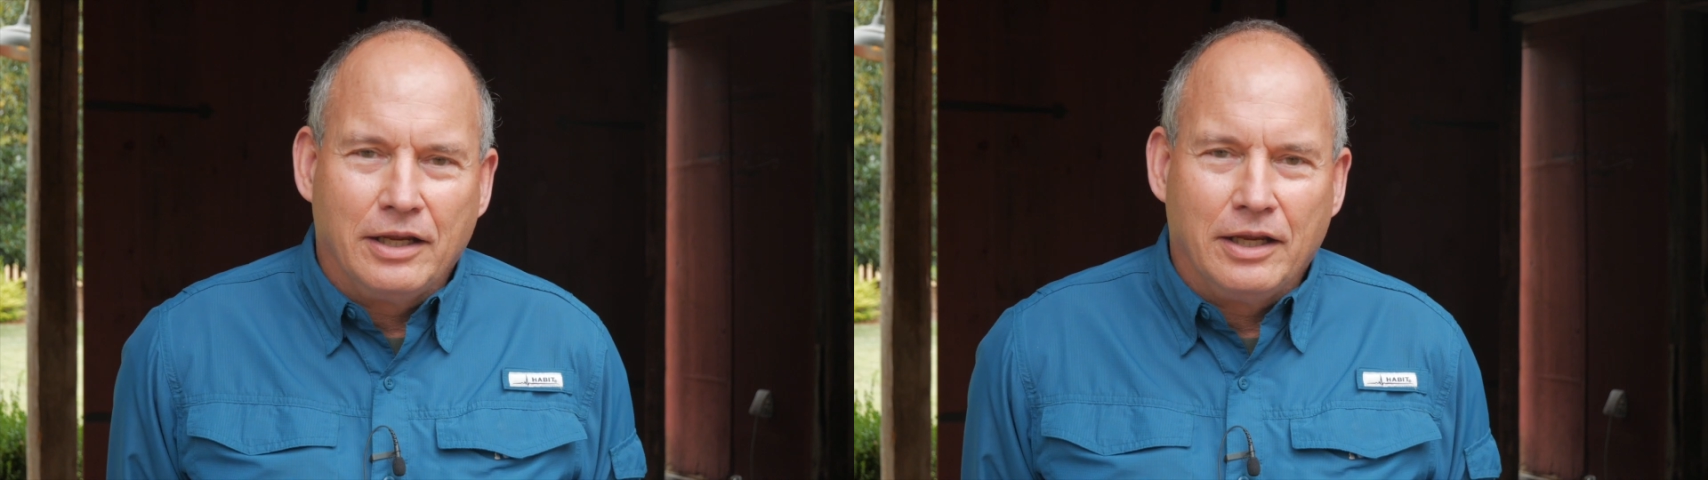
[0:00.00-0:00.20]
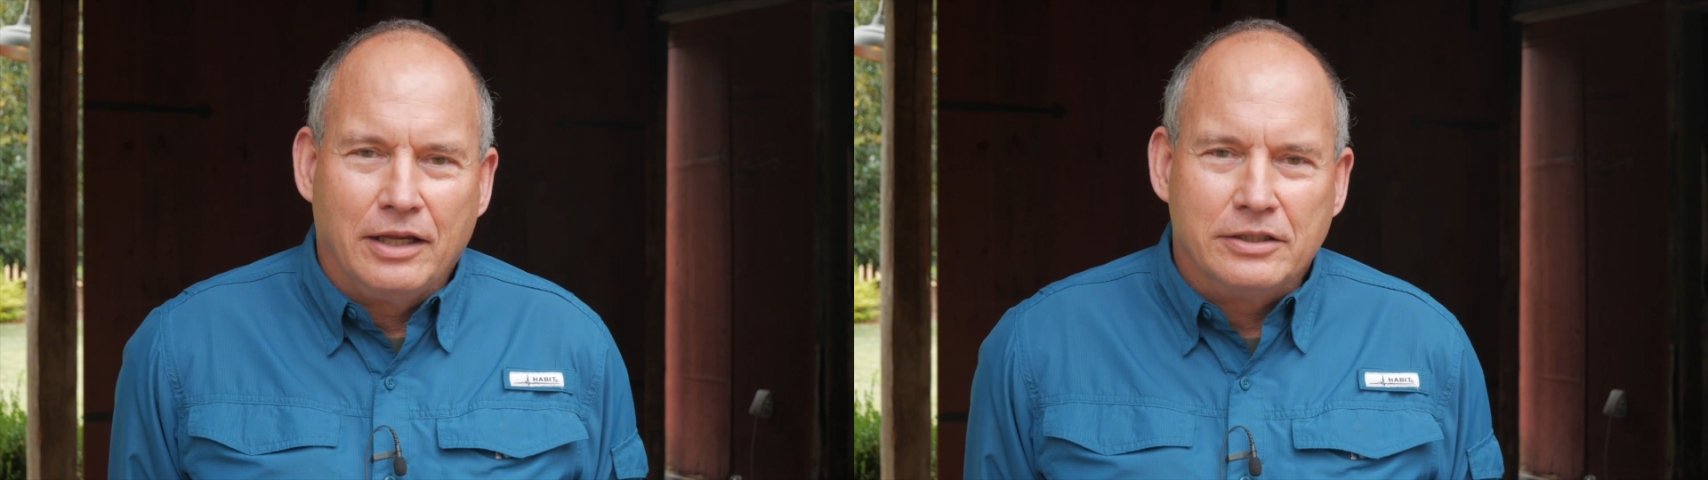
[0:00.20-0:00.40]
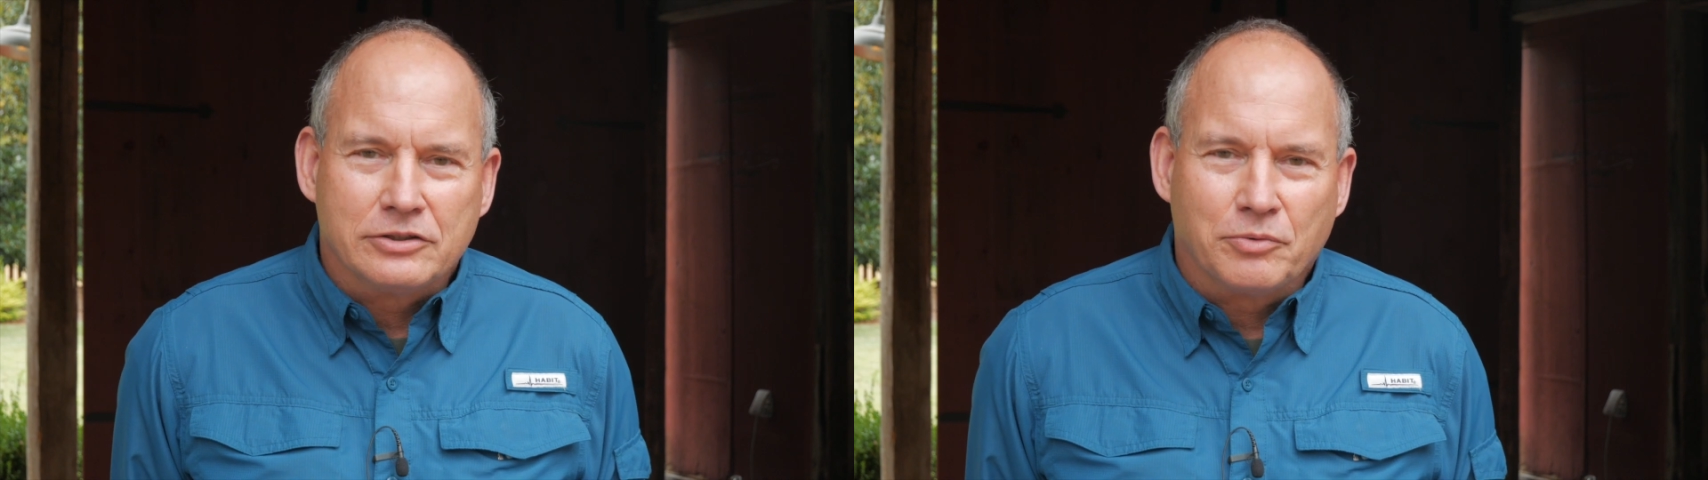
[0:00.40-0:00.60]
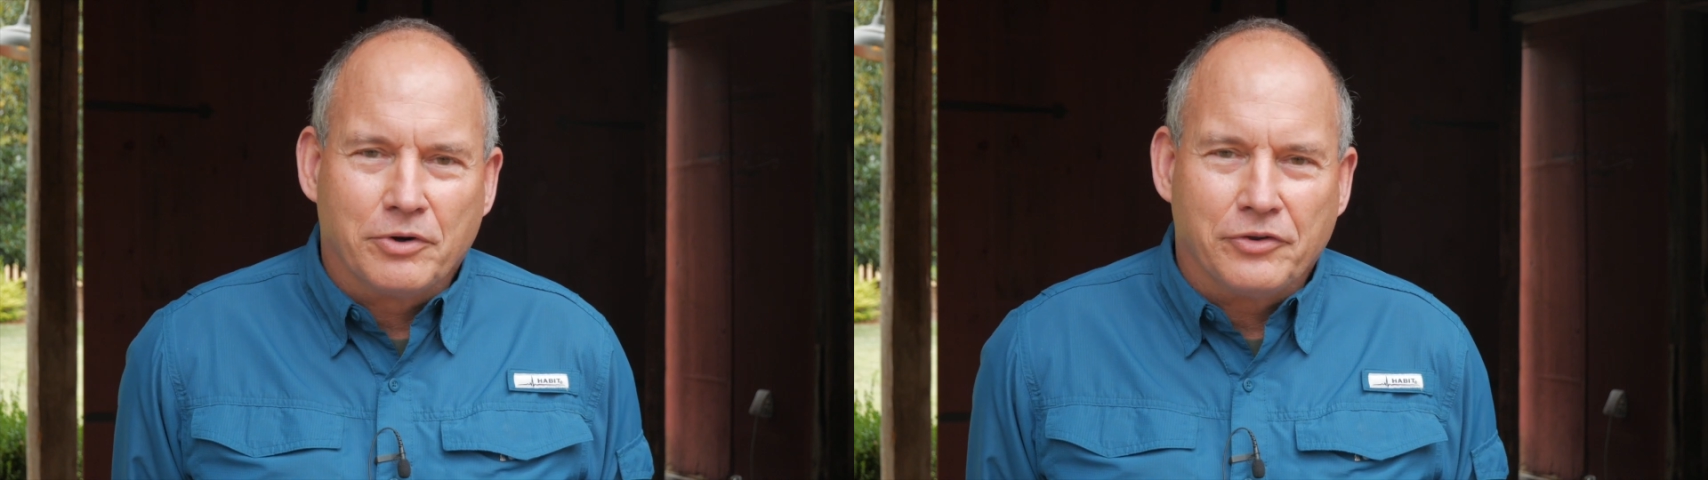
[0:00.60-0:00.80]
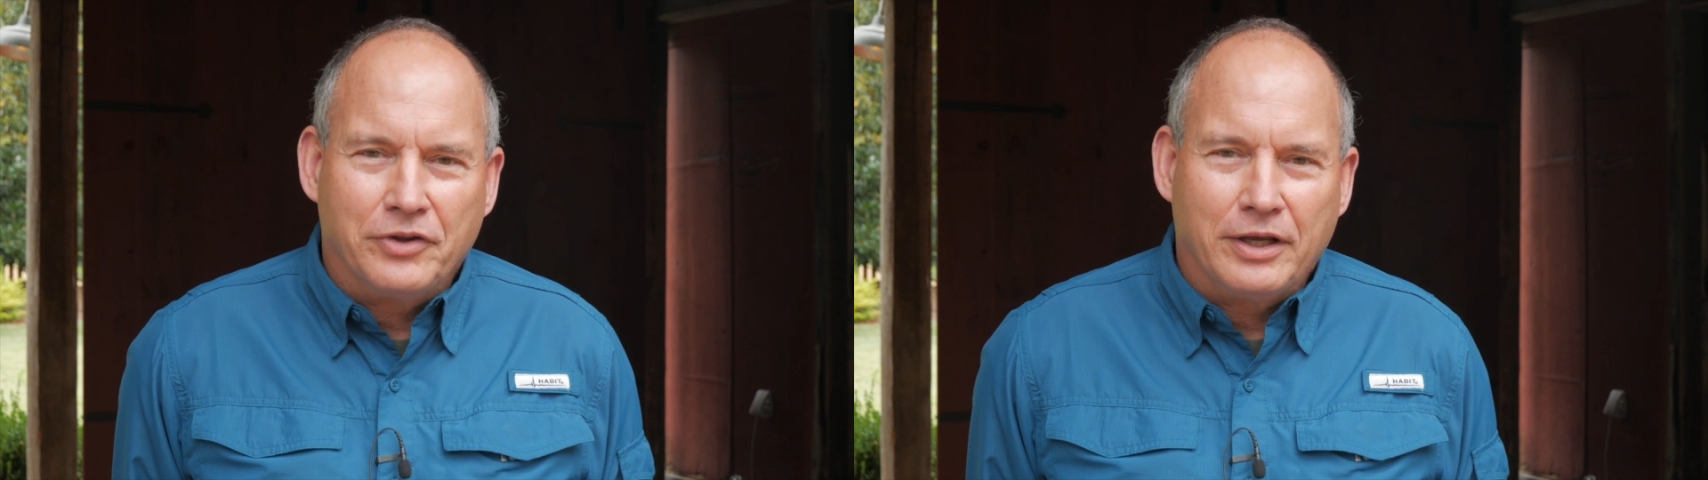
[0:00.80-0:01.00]
And just
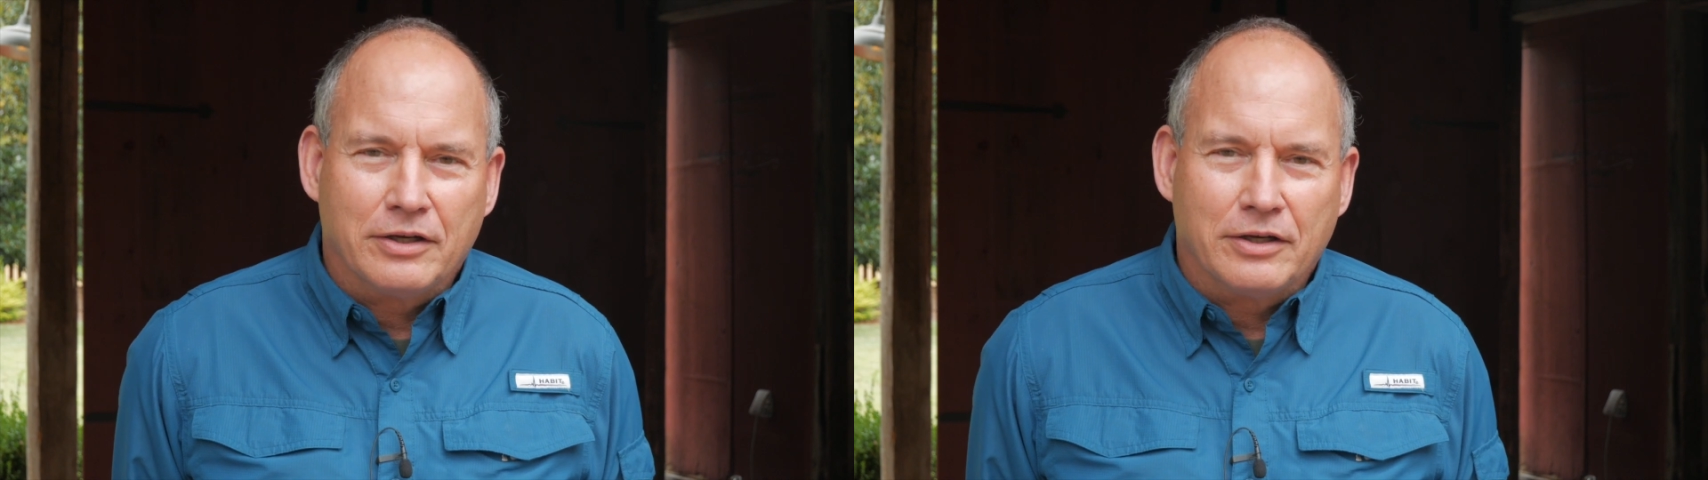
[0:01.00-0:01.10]
want to say